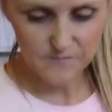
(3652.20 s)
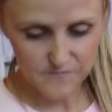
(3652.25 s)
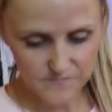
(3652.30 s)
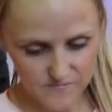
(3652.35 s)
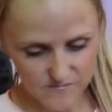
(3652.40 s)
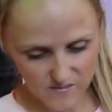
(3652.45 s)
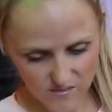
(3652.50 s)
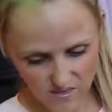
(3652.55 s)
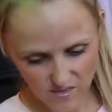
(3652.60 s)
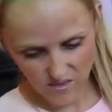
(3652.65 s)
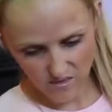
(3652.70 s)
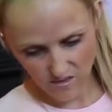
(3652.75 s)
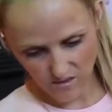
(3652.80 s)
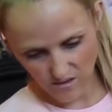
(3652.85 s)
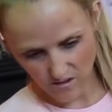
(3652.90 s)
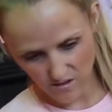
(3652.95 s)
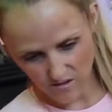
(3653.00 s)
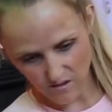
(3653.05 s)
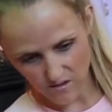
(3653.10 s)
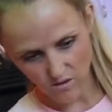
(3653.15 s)
on the
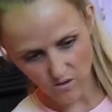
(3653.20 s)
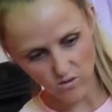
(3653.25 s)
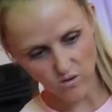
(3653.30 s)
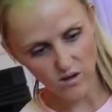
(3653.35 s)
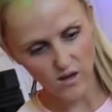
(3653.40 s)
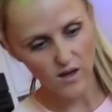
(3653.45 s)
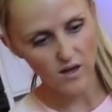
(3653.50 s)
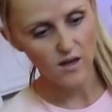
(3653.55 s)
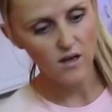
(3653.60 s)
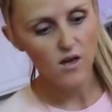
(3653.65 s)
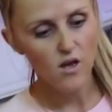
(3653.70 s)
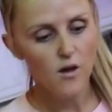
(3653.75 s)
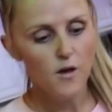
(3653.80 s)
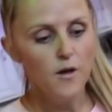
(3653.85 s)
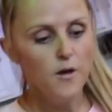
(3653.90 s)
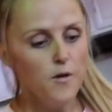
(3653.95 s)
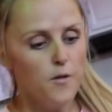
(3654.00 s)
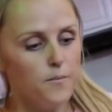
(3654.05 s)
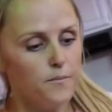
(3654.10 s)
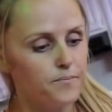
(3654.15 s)
outside. Okay. I
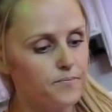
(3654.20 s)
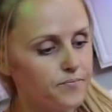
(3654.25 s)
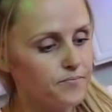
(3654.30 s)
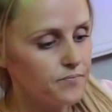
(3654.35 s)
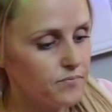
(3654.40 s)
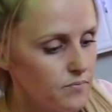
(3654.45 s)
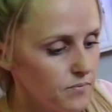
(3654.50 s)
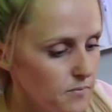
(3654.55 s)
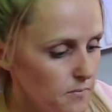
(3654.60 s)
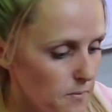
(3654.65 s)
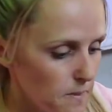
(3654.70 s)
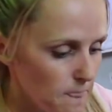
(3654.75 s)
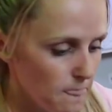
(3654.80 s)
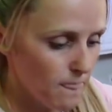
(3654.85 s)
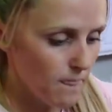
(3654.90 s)
think we've shoved it in the